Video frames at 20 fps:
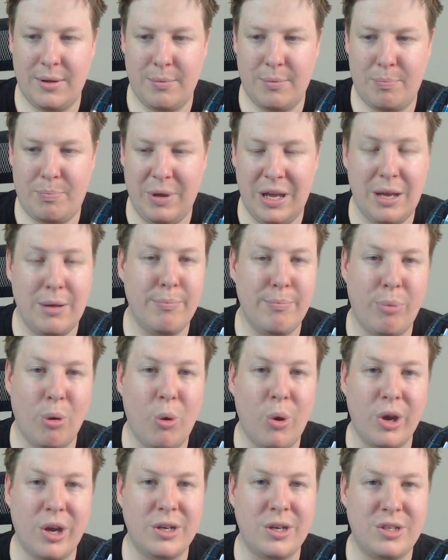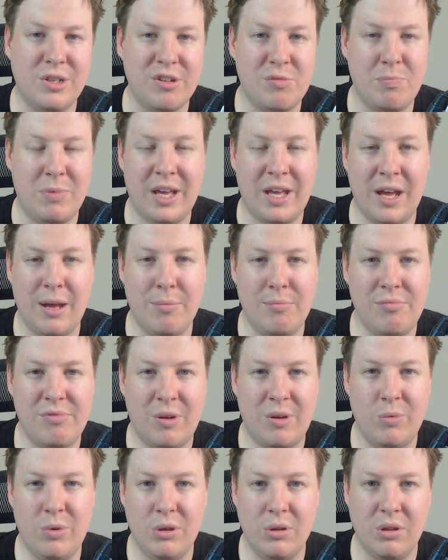being boarded just becomes a
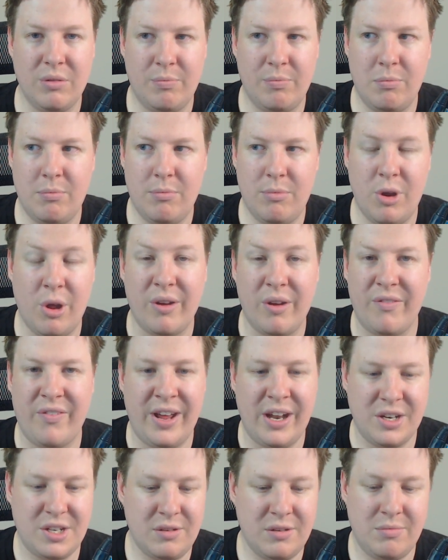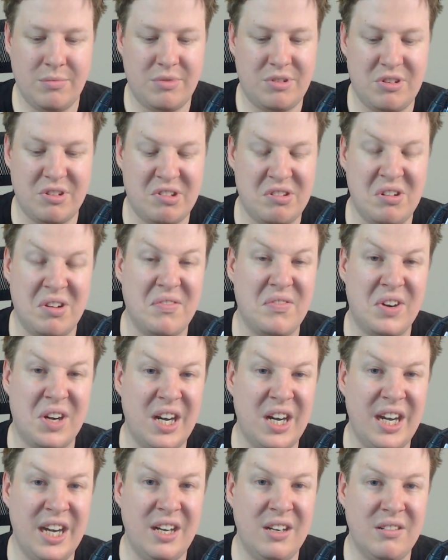real non-event. It's just not
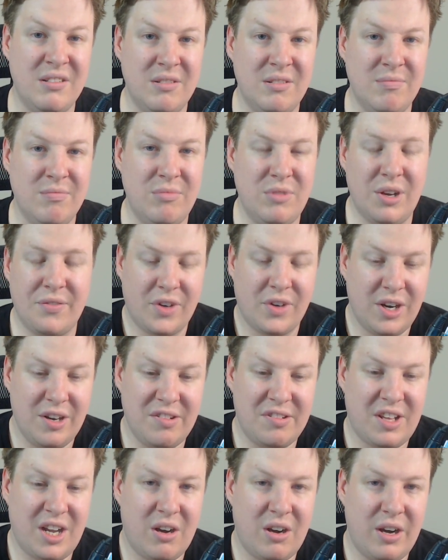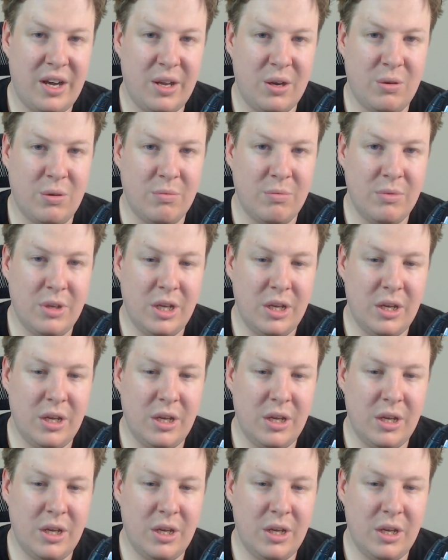very scary at all.